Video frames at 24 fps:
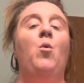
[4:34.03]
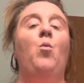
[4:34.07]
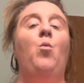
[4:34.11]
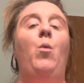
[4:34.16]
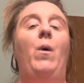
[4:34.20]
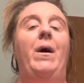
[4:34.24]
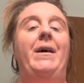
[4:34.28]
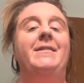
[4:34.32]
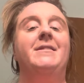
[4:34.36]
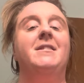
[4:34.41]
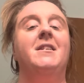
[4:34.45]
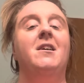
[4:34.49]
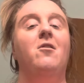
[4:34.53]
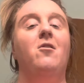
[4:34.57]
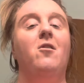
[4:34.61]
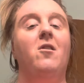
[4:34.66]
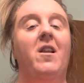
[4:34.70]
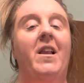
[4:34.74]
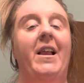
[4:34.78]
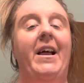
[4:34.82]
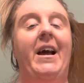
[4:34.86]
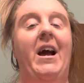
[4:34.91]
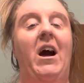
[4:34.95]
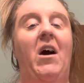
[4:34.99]
Once you
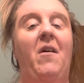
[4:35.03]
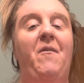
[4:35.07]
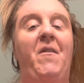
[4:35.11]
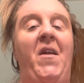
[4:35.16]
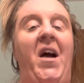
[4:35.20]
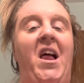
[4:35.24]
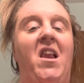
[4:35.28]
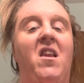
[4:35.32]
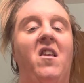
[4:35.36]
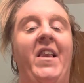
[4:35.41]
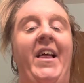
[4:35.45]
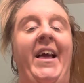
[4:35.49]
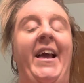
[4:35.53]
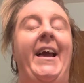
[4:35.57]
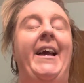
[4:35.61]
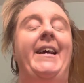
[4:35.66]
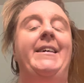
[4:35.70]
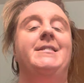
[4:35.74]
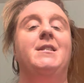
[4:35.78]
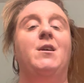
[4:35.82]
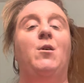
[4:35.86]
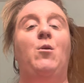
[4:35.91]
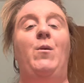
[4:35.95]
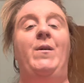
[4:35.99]
click on that link,
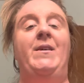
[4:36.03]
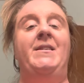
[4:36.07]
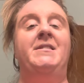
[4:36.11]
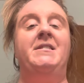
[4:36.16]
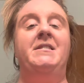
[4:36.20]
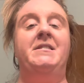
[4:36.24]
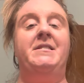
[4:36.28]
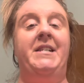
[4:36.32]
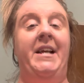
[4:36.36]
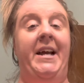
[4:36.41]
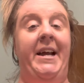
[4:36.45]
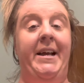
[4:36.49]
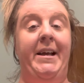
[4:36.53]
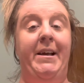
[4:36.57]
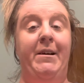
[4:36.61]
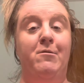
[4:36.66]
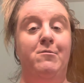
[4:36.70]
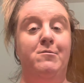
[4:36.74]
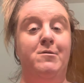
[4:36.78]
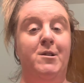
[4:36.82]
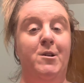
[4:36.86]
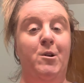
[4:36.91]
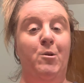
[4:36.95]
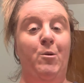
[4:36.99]
it's going to take you
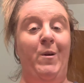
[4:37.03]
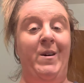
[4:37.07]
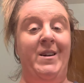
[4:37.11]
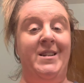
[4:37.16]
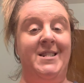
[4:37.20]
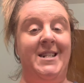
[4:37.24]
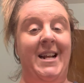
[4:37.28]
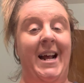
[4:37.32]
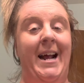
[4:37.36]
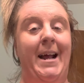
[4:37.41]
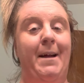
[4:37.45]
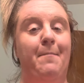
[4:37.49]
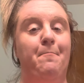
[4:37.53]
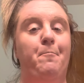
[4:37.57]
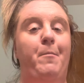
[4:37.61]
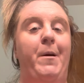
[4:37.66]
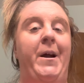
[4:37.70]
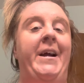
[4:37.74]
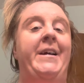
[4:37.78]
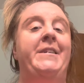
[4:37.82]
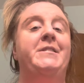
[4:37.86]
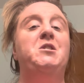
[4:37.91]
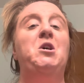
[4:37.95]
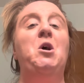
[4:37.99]
to a second
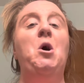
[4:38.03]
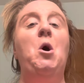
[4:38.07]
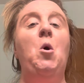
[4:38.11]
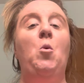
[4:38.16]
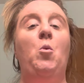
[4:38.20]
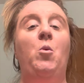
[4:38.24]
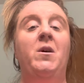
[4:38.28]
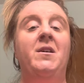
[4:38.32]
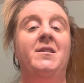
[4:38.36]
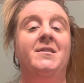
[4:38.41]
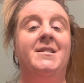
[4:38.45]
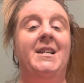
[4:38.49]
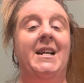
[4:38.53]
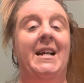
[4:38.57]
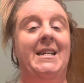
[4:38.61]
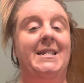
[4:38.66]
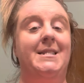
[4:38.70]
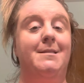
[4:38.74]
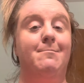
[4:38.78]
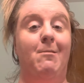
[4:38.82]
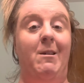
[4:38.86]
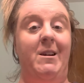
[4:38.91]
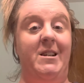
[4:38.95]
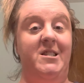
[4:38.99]
page where it
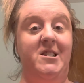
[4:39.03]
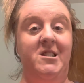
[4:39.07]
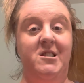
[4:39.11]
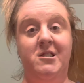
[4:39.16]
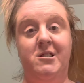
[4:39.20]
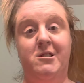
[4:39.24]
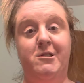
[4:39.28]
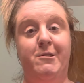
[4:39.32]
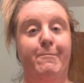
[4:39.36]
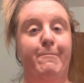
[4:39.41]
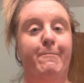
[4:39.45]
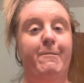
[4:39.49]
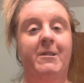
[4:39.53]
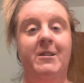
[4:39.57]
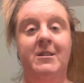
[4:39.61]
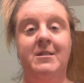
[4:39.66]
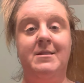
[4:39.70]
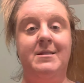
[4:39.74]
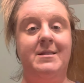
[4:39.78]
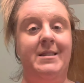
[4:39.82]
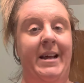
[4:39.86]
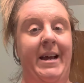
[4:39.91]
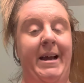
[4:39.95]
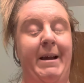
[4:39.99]
says my
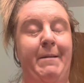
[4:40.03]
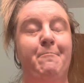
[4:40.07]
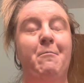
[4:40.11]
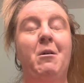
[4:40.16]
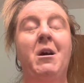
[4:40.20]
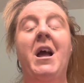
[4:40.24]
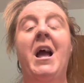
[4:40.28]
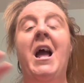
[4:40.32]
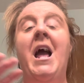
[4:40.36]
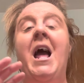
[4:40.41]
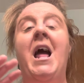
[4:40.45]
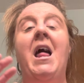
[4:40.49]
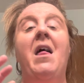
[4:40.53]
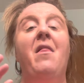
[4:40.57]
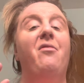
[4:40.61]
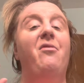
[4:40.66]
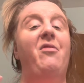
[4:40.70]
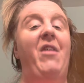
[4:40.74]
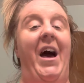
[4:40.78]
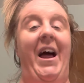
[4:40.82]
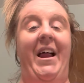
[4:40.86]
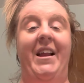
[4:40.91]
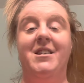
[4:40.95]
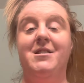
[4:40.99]
distributor's name.
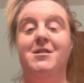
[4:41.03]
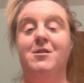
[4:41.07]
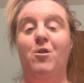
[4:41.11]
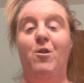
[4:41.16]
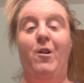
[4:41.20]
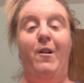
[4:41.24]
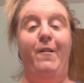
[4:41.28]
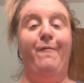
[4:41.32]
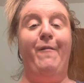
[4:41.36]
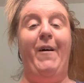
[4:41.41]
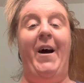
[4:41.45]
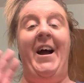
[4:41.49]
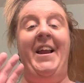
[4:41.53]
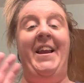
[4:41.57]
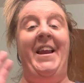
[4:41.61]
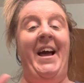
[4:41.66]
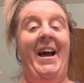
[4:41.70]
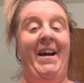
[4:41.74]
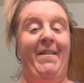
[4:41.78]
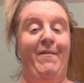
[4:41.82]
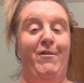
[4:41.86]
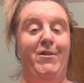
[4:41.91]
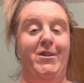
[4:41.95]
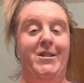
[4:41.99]
That is totally fine
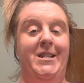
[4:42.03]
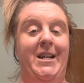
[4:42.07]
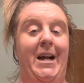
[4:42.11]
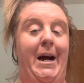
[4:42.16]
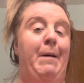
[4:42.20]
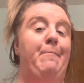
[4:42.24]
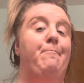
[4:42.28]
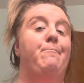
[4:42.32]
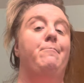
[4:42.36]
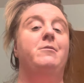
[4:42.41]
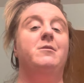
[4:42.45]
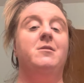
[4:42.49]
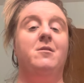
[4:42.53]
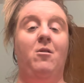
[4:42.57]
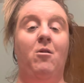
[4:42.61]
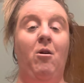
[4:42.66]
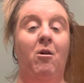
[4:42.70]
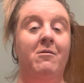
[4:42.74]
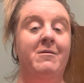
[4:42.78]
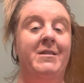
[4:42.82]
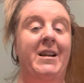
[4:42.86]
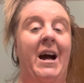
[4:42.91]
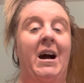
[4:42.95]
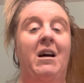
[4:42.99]
at the top.
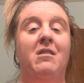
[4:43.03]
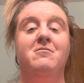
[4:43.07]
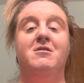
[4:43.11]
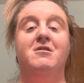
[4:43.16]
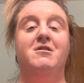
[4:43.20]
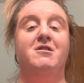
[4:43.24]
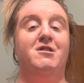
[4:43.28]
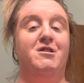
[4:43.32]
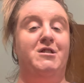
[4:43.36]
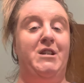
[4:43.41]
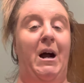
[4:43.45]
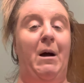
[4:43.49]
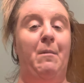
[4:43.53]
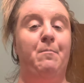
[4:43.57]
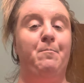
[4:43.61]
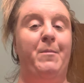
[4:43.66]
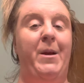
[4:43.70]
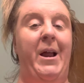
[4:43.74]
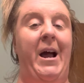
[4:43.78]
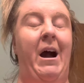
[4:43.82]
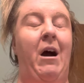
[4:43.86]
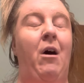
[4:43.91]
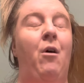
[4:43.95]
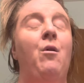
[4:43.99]
Scroll down to shop
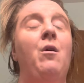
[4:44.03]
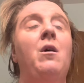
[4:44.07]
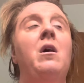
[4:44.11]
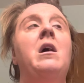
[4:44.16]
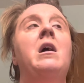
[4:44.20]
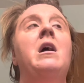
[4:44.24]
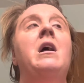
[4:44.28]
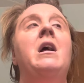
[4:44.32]
now.